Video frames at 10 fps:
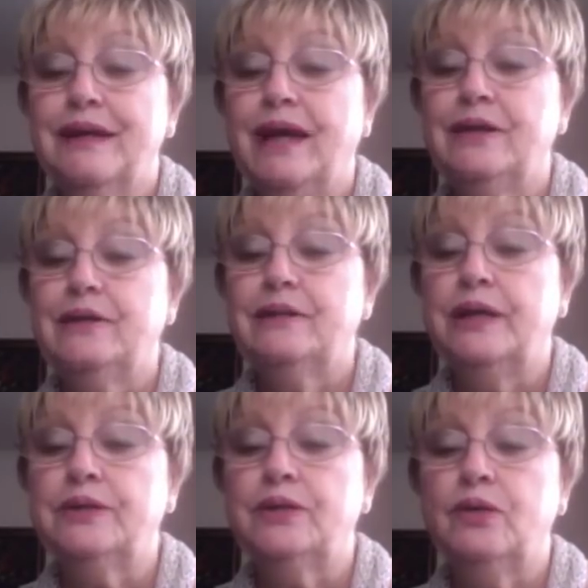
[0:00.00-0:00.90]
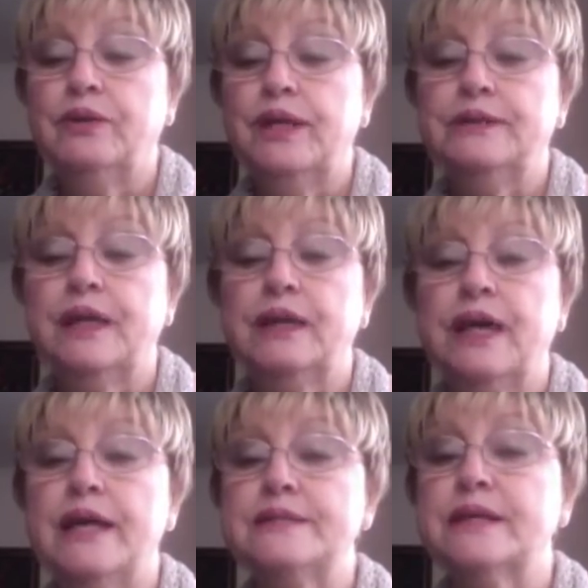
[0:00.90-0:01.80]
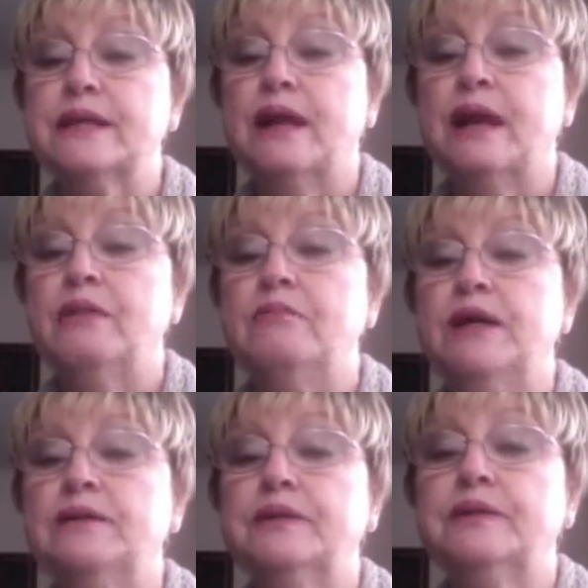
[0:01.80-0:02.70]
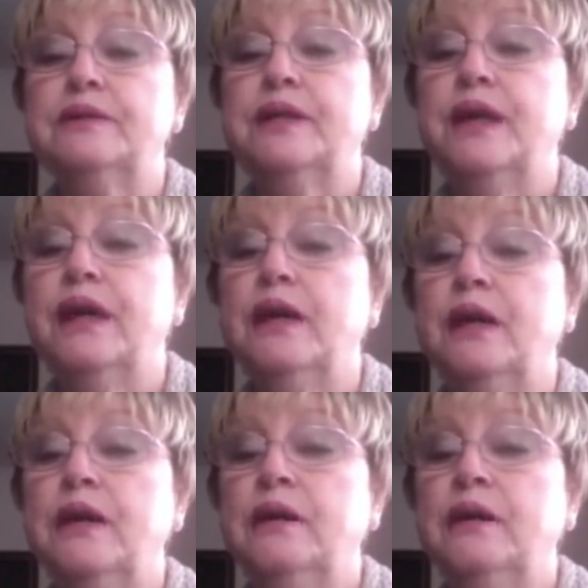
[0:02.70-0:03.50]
I know that Doug has a comment. Yeah.